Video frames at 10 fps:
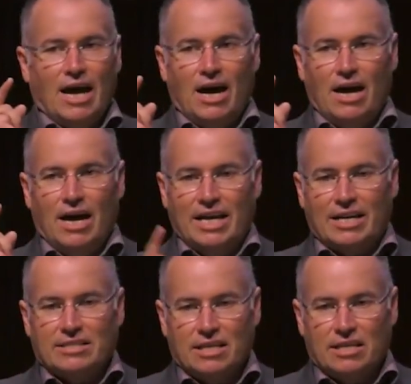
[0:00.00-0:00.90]
And
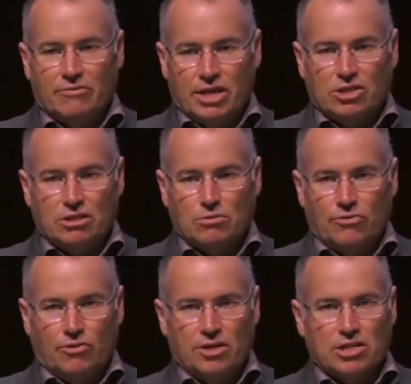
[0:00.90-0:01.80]
I did innovation
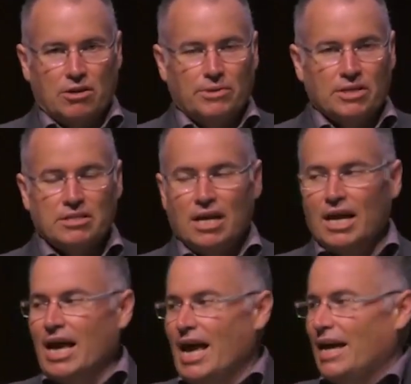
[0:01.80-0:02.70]
with large companies.
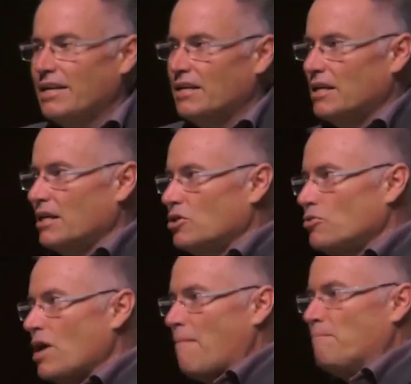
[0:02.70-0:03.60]
And
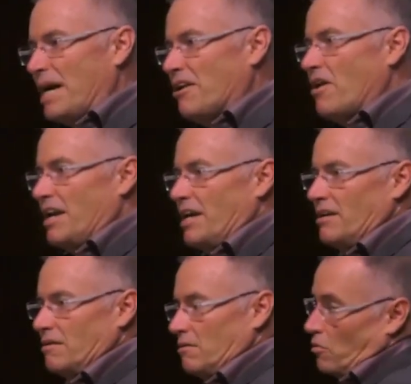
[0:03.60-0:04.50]
you got better at
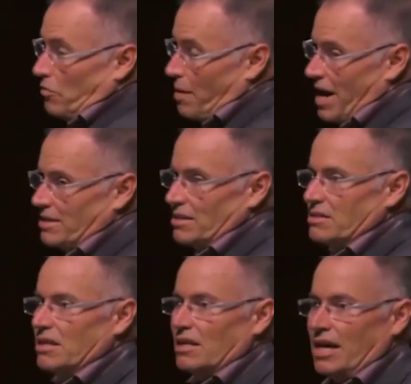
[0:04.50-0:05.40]
it with
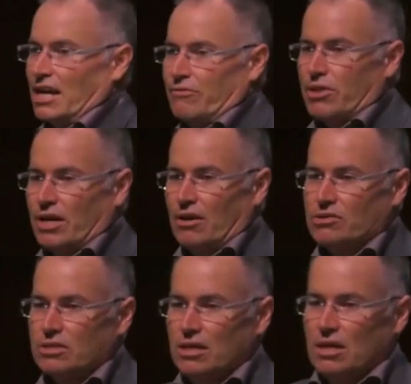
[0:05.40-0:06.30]
practice, like everything
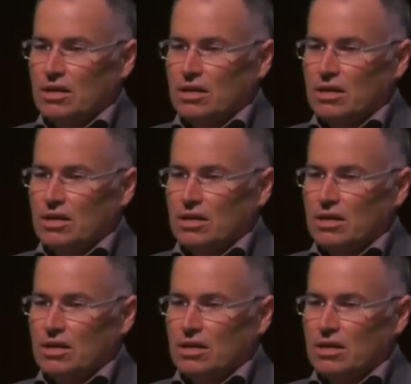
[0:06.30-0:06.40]
else.